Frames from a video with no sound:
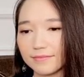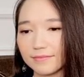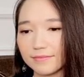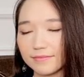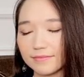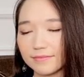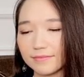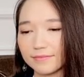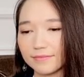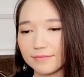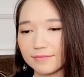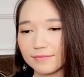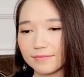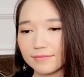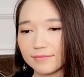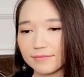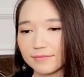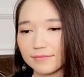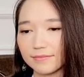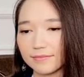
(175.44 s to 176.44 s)

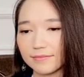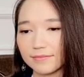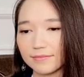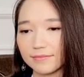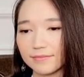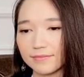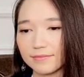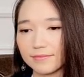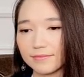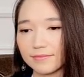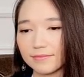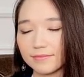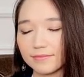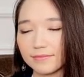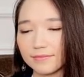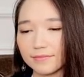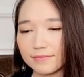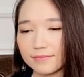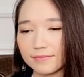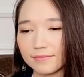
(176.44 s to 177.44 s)

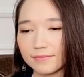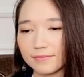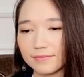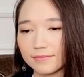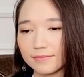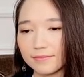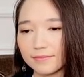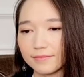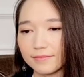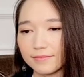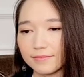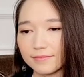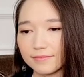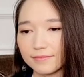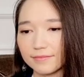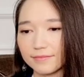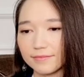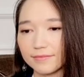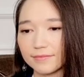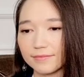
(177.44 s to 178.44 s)

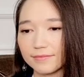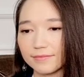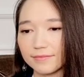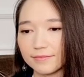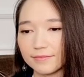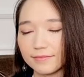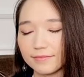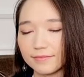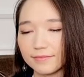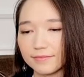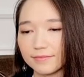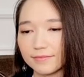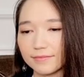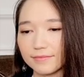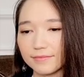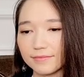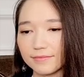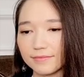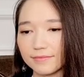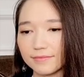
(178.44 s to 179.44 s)

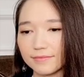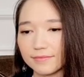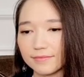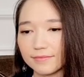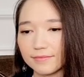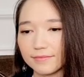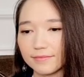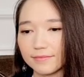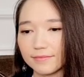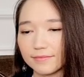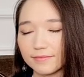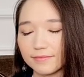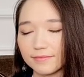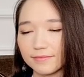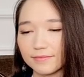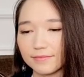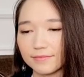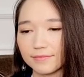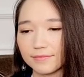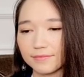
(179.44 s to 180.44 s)

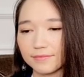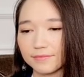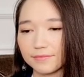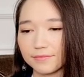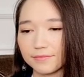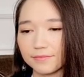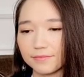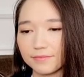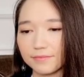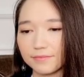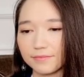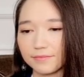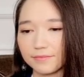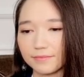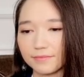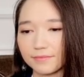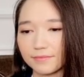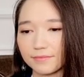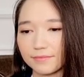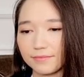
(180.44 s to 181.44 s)

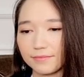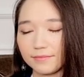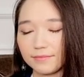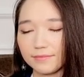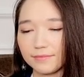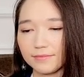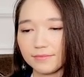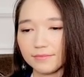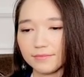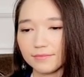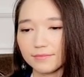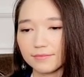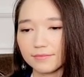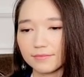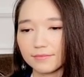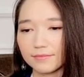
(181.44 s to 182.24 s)
This person isn't speaking.